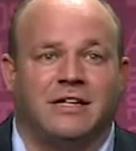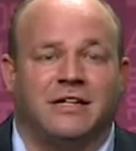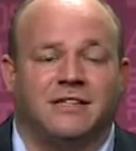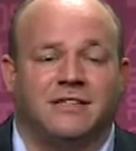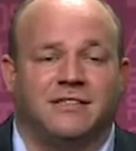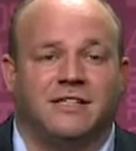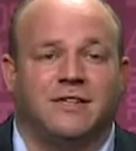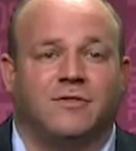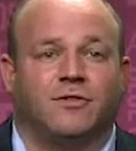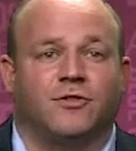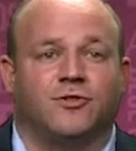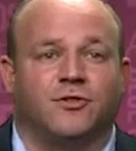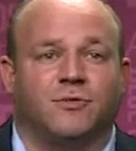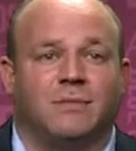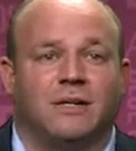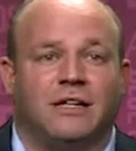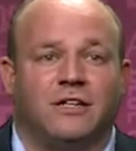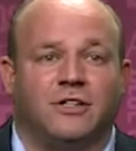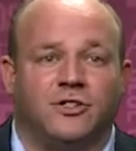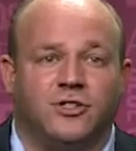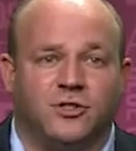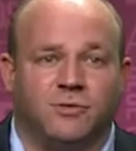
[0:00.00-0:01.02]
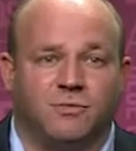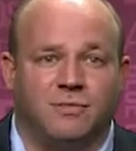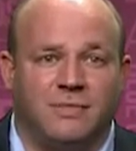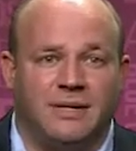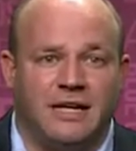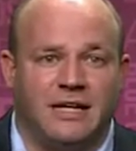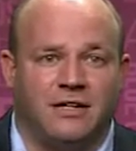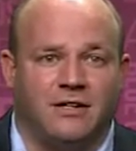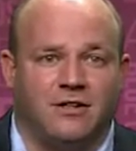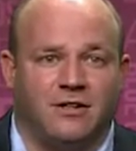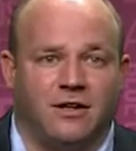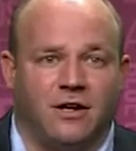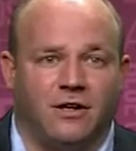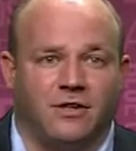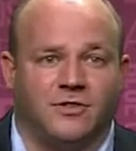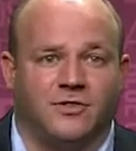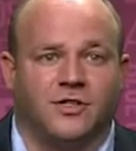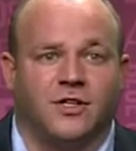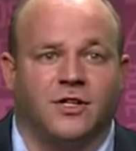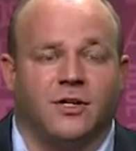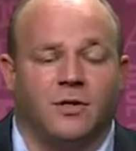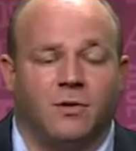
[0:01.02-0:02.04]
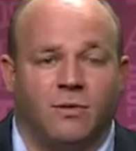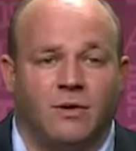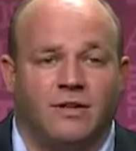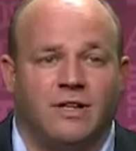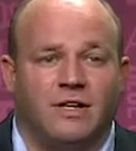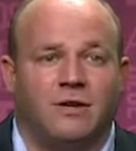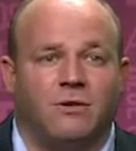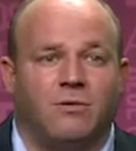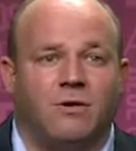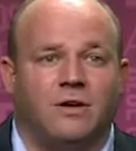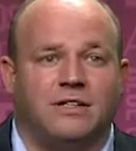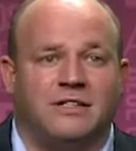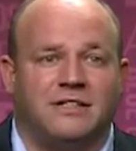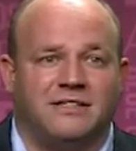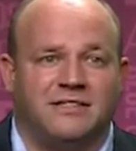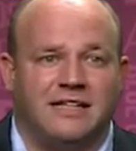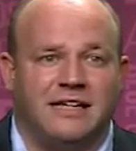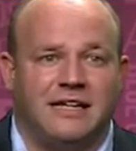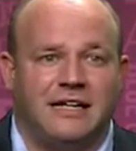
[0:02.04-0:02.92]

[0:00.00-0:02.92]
700 million Jamaican dollars. What they go on to say